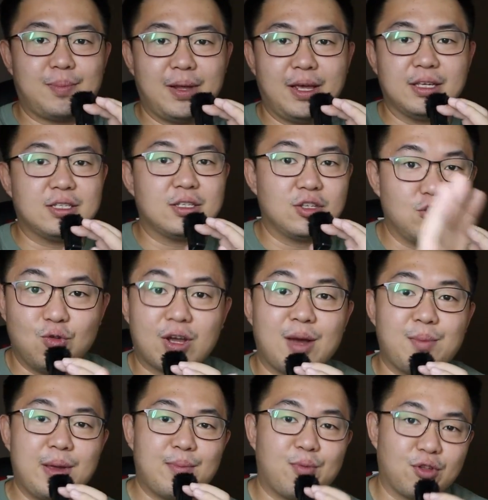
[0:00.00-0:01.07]
place, you
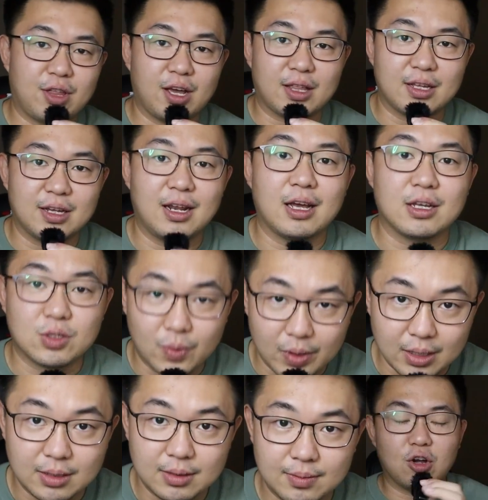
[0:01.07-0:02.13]
can be protected as well.